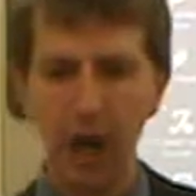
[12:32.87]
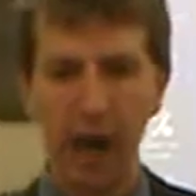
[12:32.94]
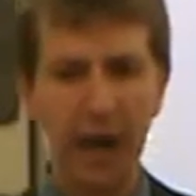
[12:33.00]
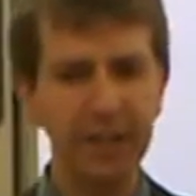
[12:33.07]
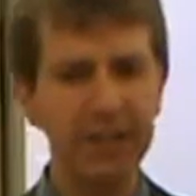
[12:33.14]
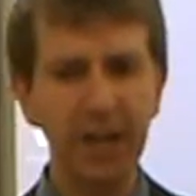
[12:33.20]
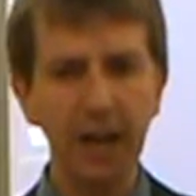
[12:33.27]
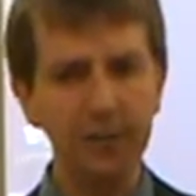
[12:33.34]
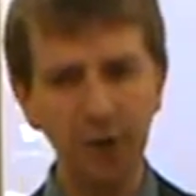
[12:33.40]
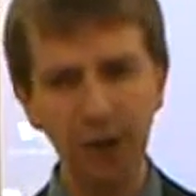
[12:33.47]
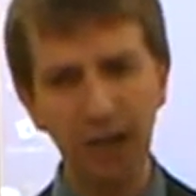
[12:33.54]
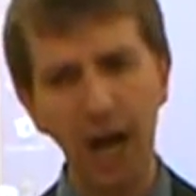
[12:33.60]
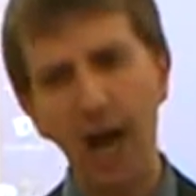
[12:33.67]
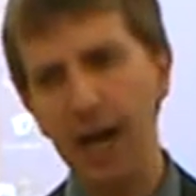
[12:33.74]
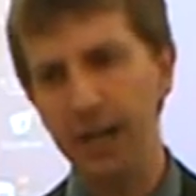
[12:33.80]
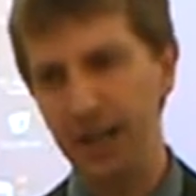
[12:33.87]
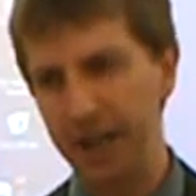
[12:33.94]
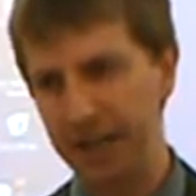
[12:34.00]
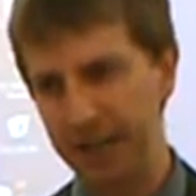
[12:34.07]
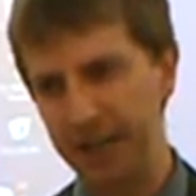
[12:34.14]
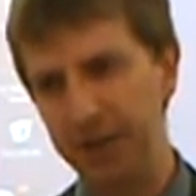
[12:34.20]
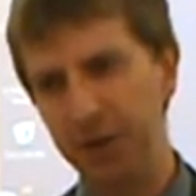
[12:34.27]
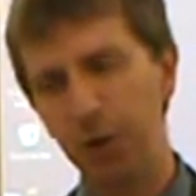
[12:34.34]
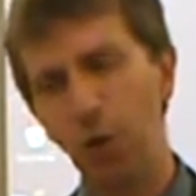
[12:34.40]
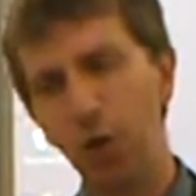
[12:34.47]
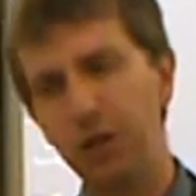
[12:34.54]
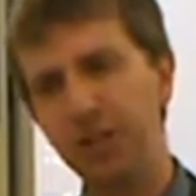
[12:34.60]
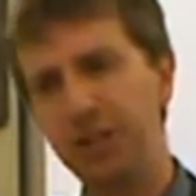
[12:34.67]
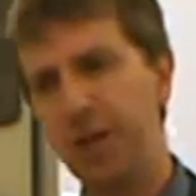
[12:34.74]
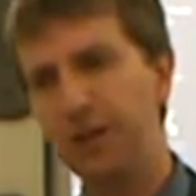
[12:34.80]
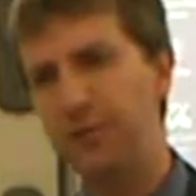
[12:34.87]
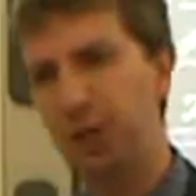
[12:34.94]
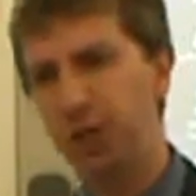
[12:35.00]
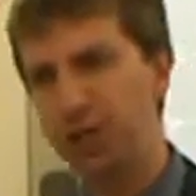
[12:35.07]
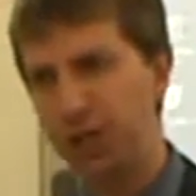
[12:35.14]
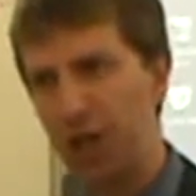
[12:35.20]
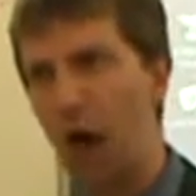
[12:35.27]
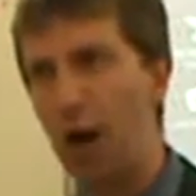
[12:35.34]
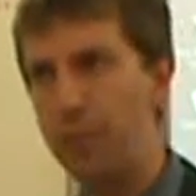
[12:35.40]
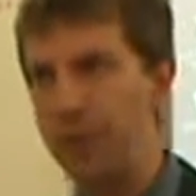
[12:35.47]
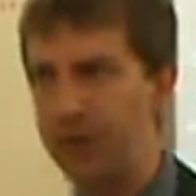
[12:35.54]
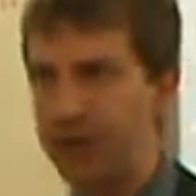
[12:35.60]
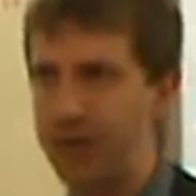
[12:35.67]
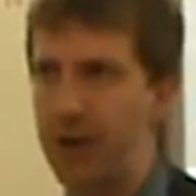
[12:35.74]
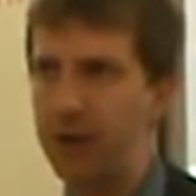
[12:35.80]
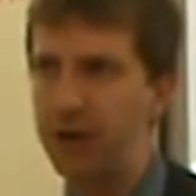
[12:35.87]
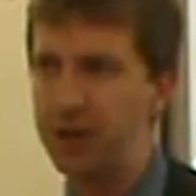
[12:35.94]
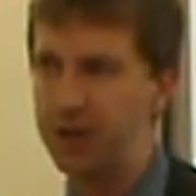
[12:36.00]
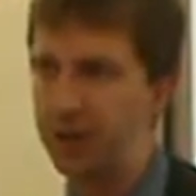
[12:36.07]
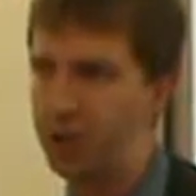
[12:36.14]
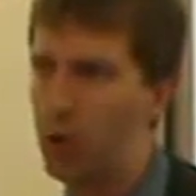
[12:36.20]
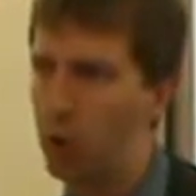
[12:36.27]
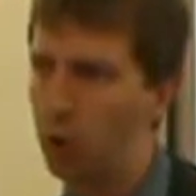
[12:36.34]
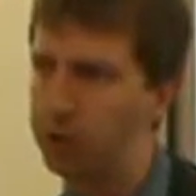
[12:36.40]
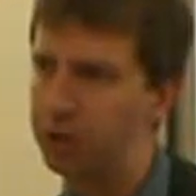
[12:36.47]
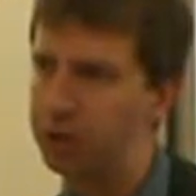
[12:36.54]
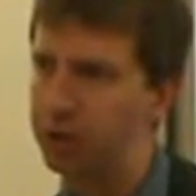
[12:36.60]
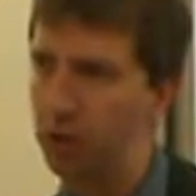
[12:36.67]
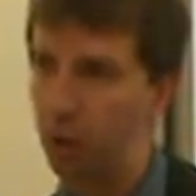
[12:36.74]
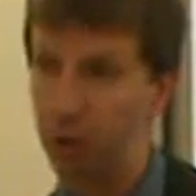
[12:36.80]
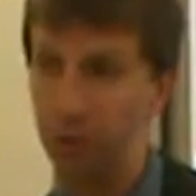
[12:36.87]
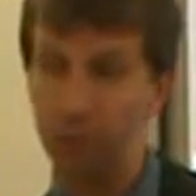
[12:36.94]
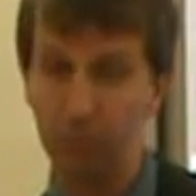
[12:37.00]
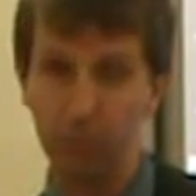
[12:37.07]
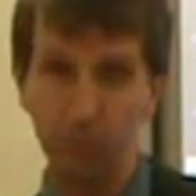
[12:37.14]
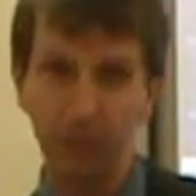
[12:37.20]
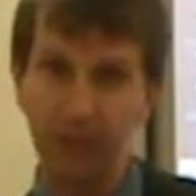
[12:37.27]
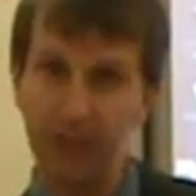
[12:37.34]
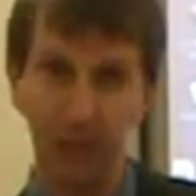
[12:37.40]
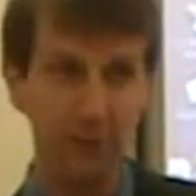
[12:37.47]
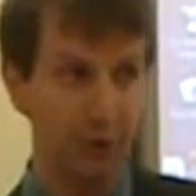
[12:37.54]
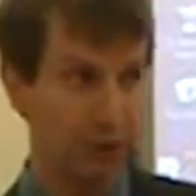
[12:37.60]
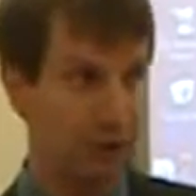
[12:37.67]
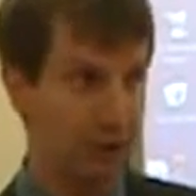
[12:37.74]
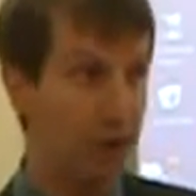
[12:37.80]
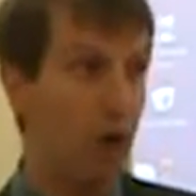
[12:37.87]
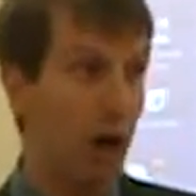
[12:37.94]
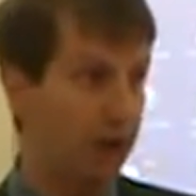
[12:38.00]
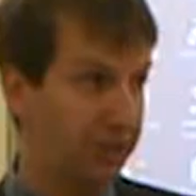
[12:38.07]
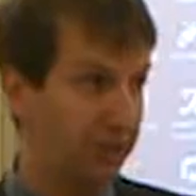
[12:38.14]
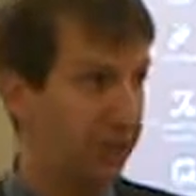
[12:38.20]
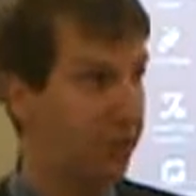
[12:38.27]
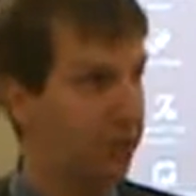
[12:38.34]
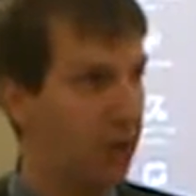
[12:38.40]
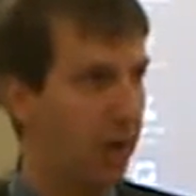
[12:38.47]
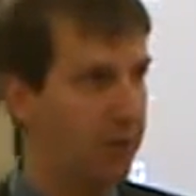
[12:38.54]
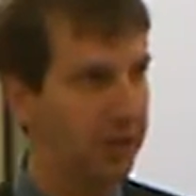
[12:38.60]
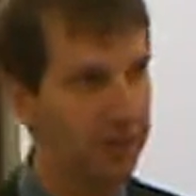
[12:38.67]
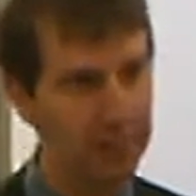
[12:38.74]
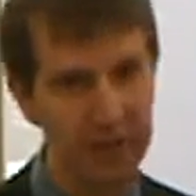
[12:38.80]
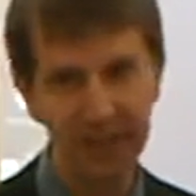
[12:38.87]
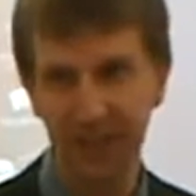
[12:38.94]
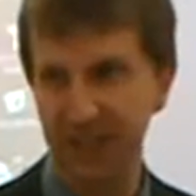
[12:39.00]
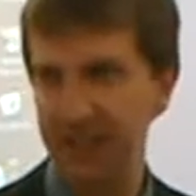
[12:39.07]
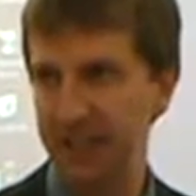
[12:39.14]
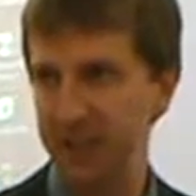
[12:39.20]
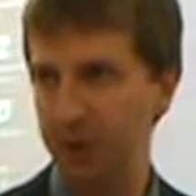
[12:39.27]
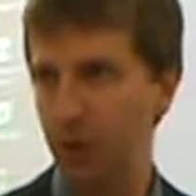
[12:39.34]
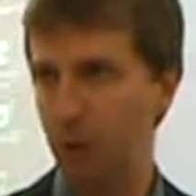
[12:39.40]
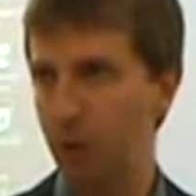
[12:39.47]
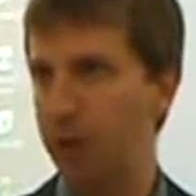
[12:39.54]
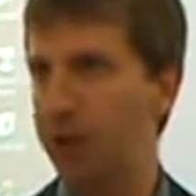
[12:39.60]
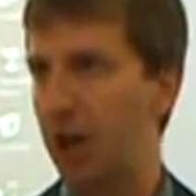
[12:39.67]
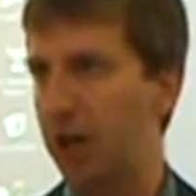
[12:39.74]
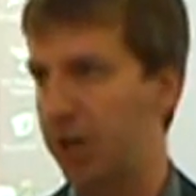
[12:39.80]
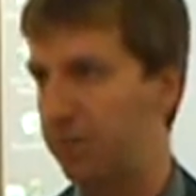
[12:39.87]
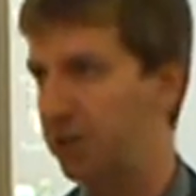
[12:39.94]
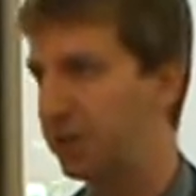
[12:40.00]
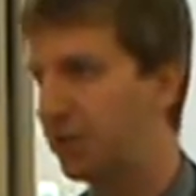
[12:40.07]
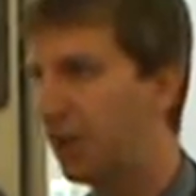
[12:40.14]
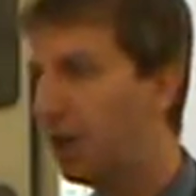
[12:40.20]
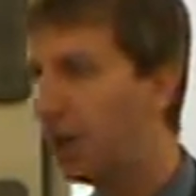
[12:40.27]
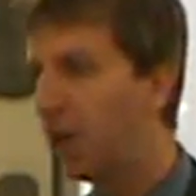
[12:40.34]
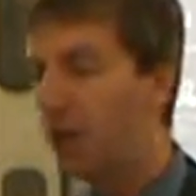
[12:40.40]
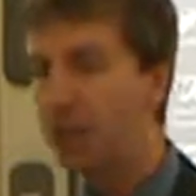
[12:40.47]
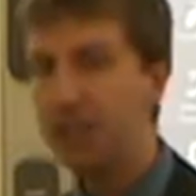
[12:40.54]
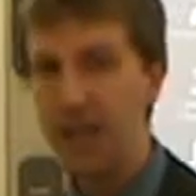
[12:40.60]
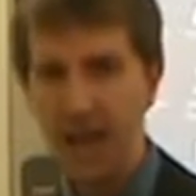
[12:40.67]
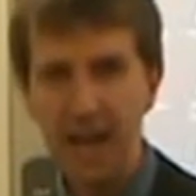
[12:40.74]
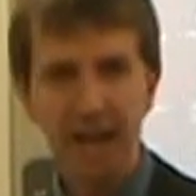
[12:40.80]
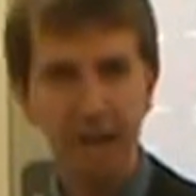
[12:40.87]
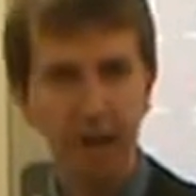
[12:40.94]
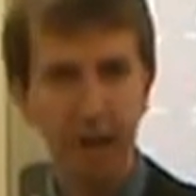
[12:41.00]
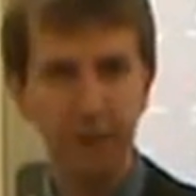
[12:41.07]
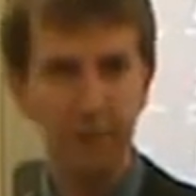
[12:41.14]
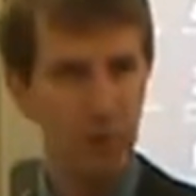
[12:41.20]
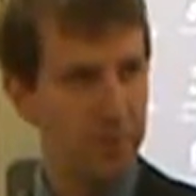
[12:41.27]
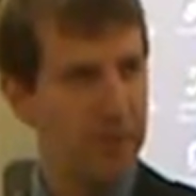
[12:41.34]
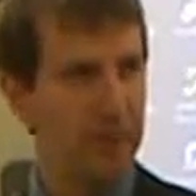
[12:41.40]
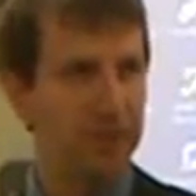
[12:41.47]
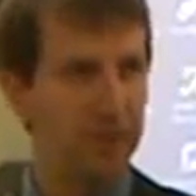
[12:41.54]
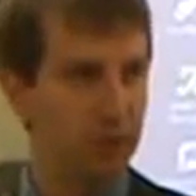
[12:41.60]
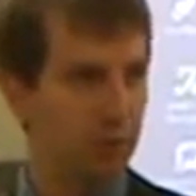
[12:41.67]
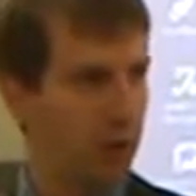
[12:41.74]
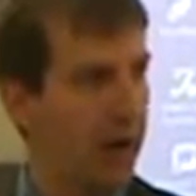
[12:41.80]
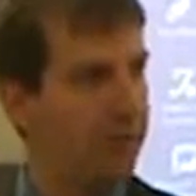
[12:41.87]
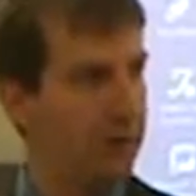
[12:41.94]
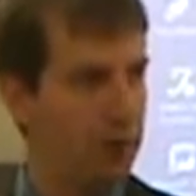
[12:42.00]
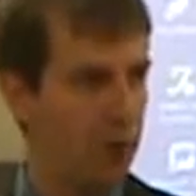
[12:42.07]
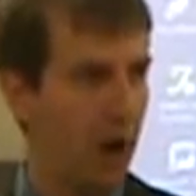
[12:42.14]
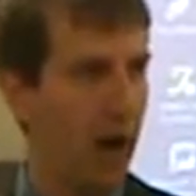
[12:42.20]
And instead of just highlighting it, or instead of just copying it down into your notes, or instead of just Xeroxing it or copying and pasting it into a Word document, take a few minutes whenever you